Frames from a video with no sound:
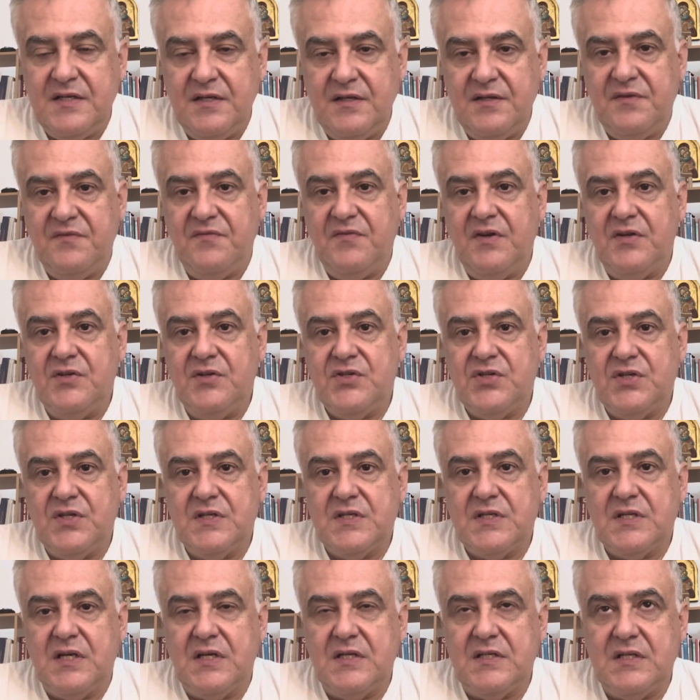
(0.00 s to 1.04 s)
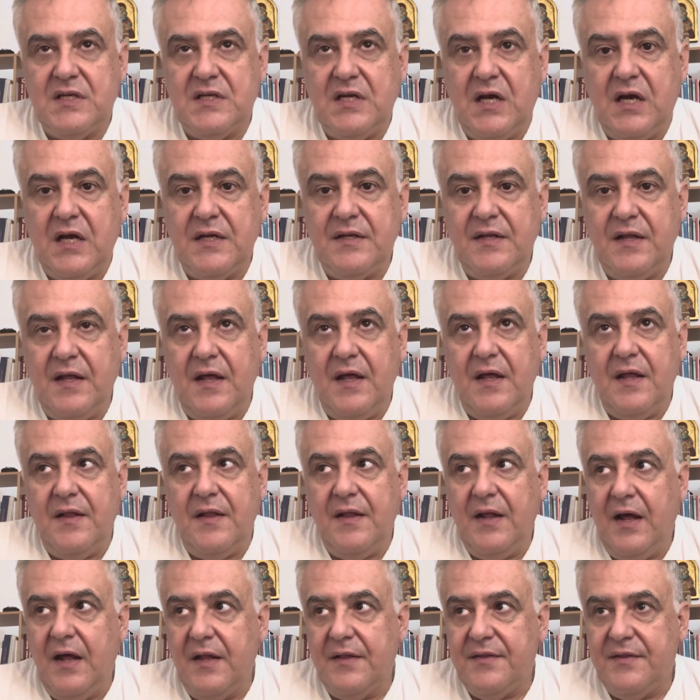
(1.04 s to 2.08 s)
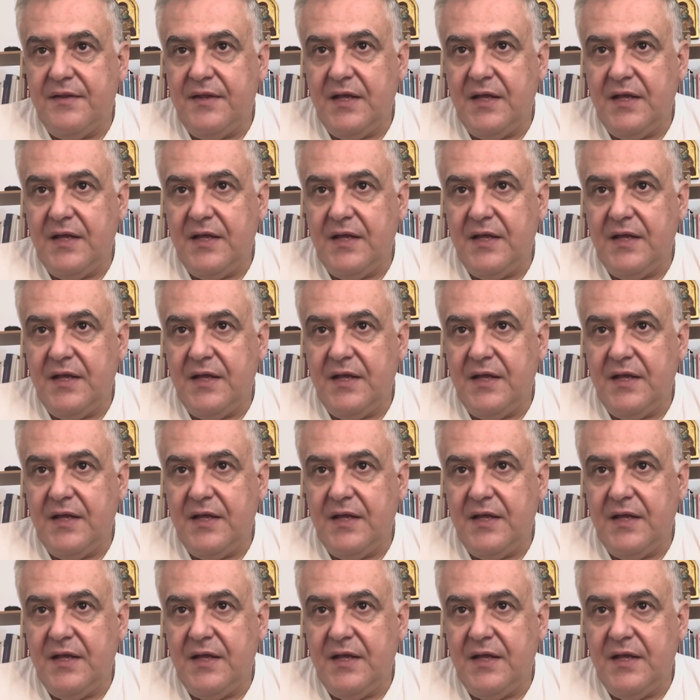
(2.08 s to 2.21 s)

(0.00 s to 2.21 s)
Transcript: interventions is the idea that